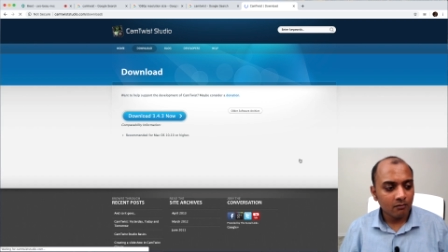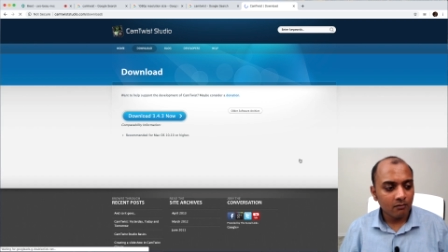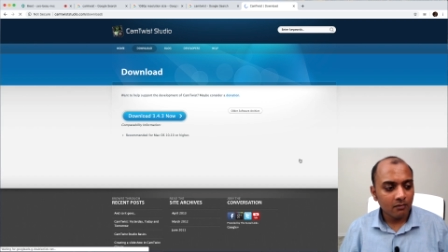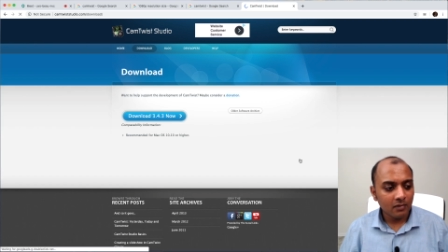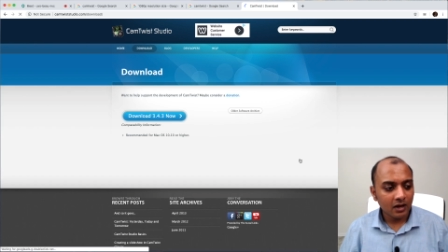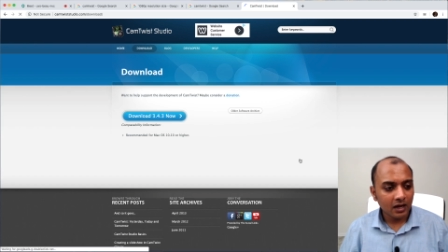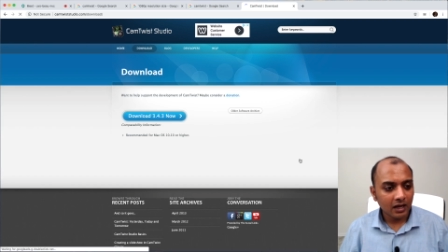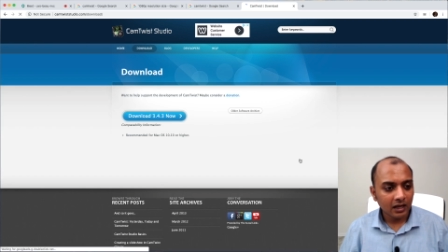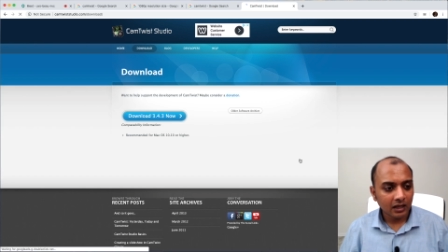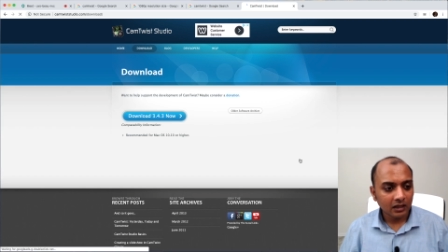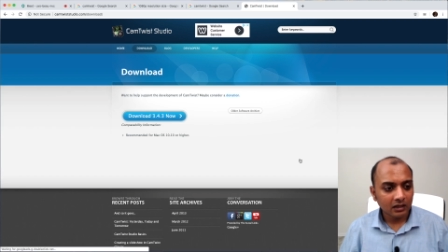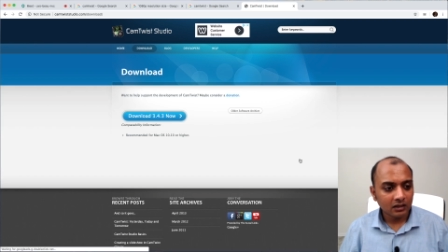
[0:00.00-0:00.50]

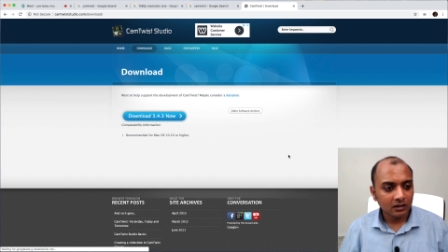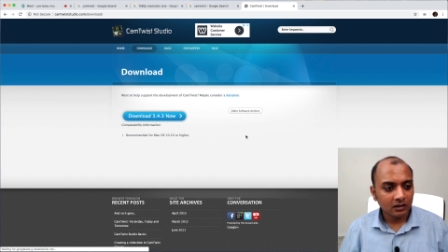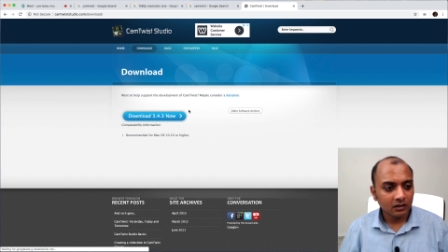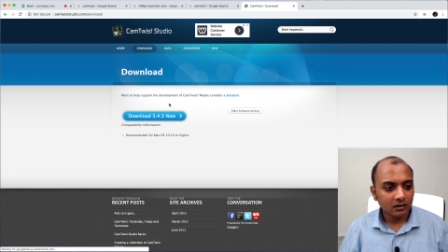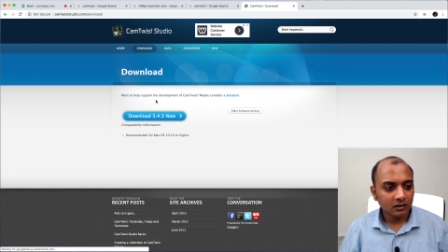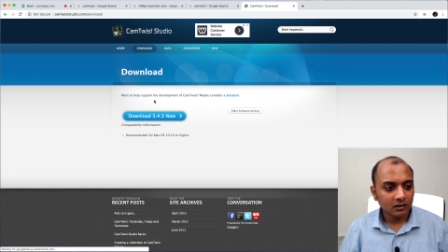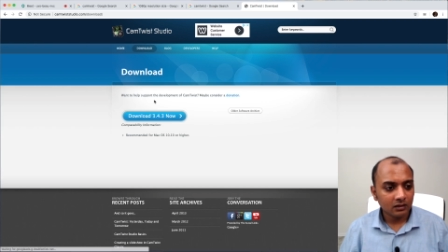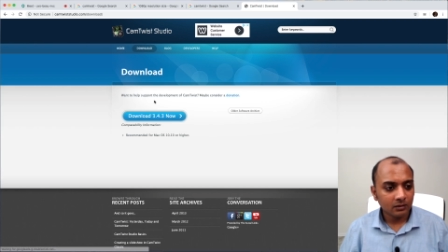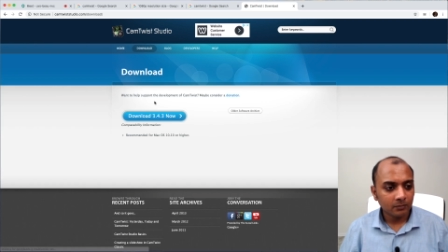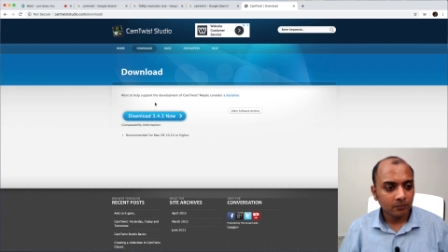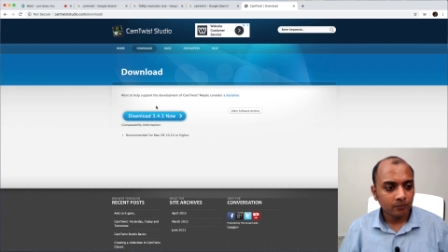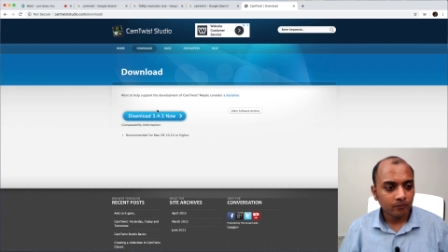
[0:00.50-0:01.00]
Mac
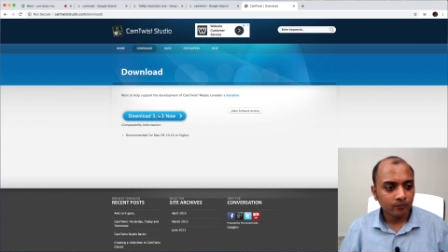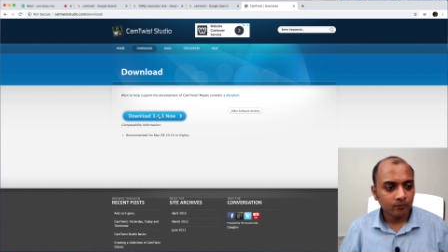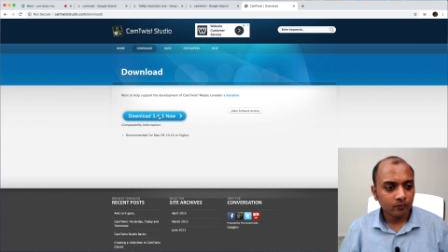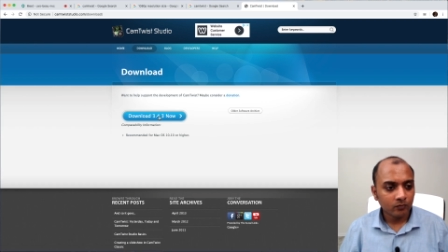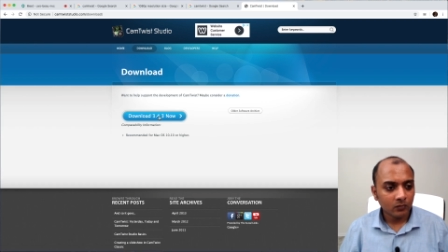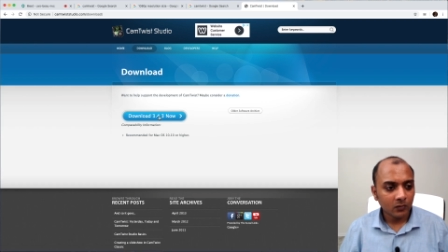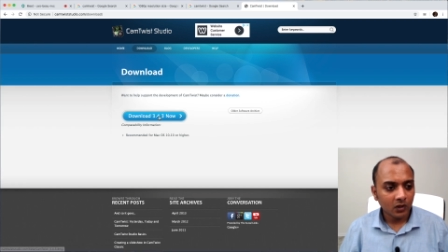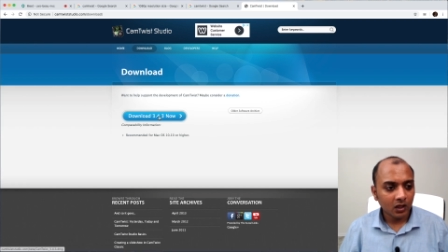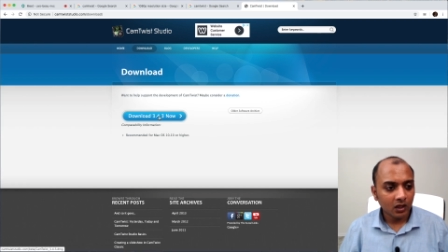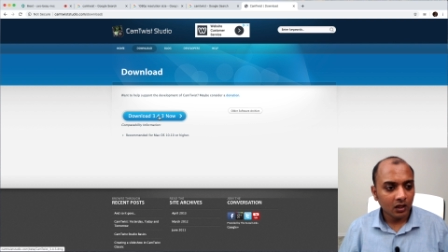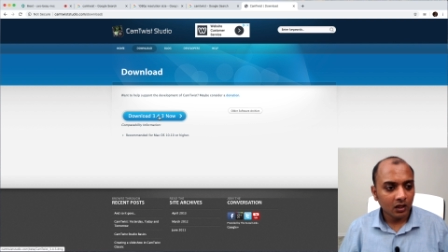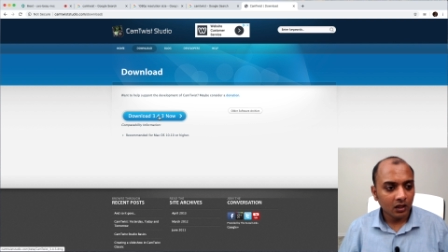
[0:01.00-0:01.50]

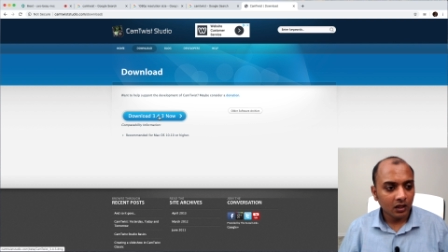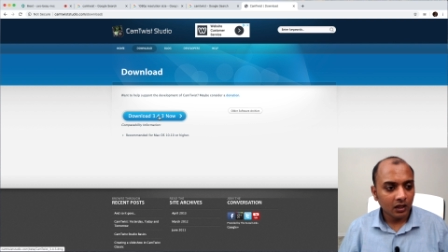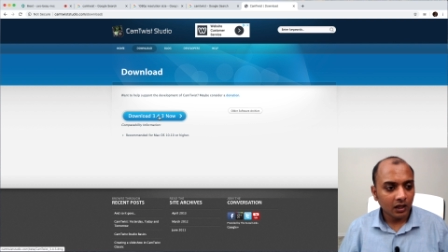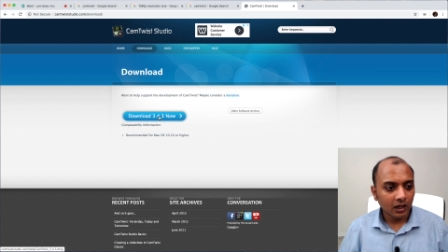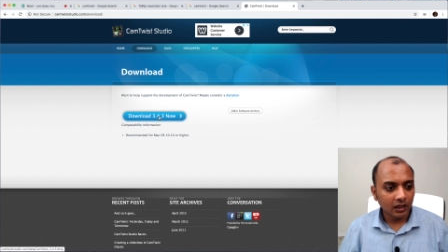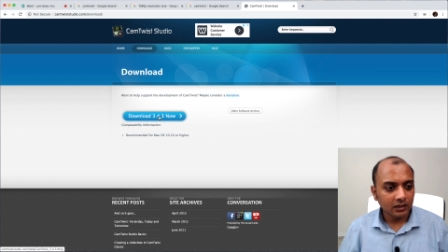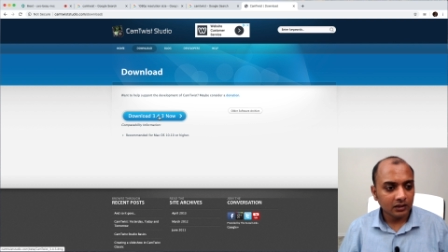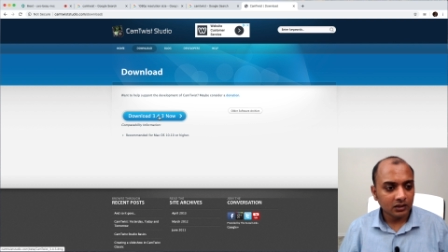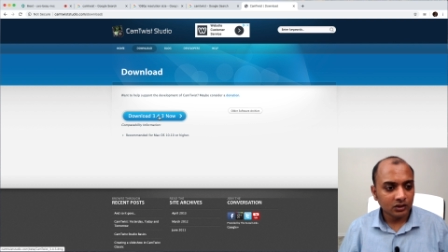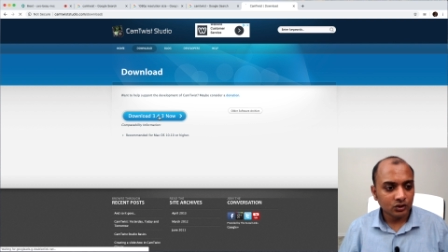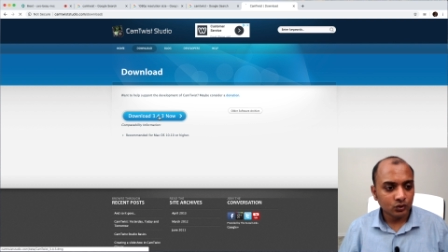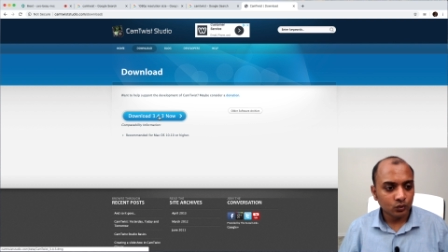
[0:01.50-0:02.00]
and
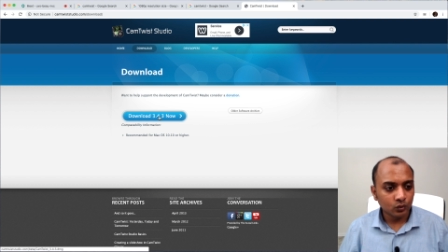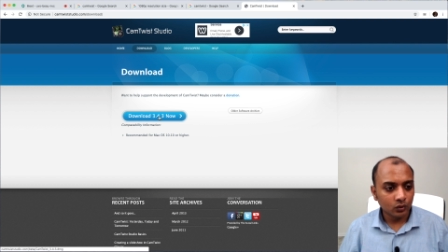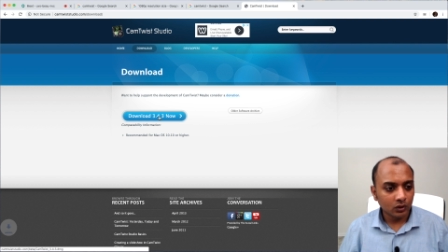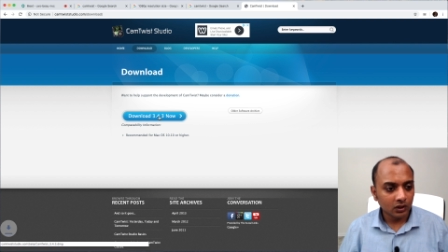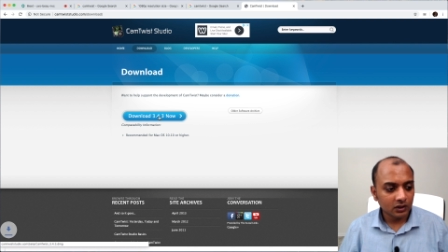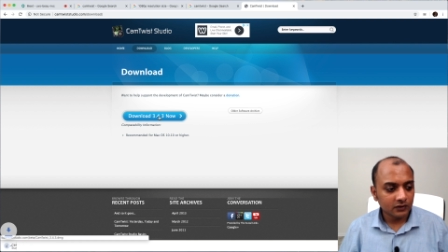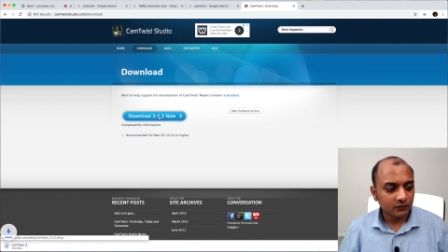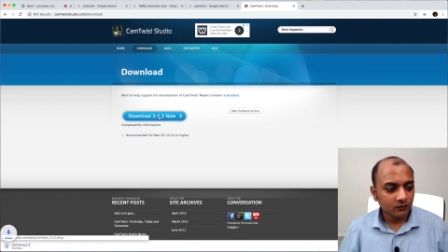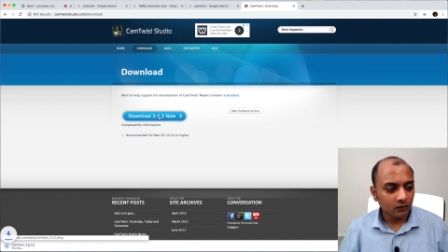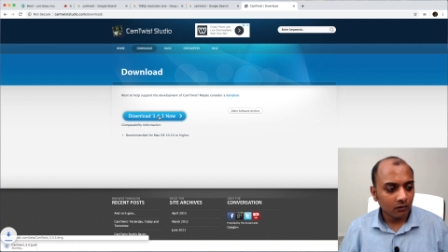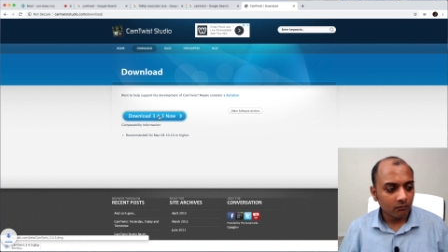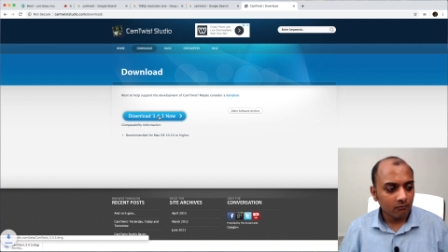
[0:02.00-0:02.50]
this works
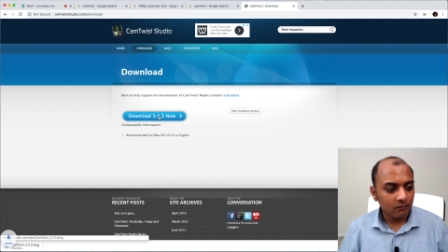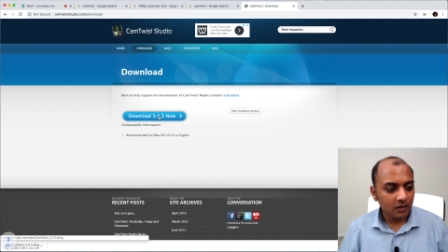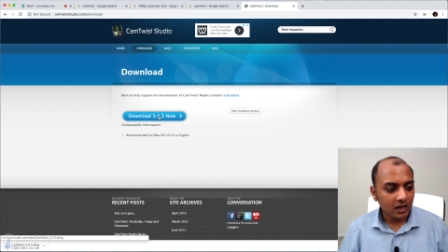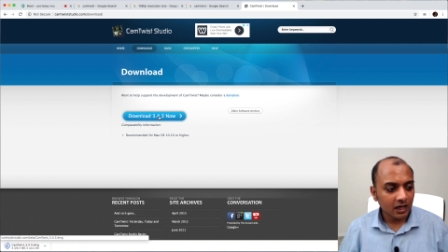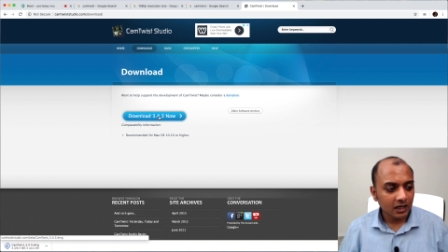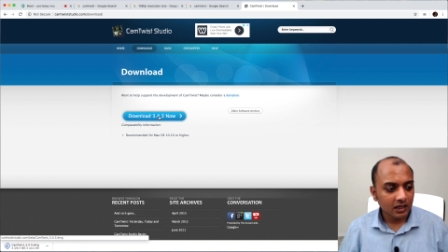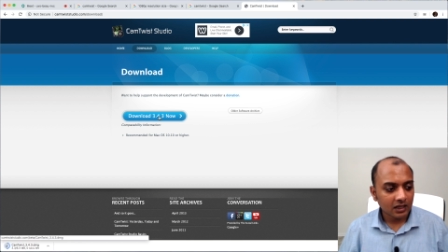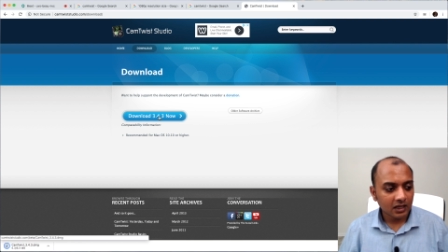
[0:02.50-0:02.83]
for Mac.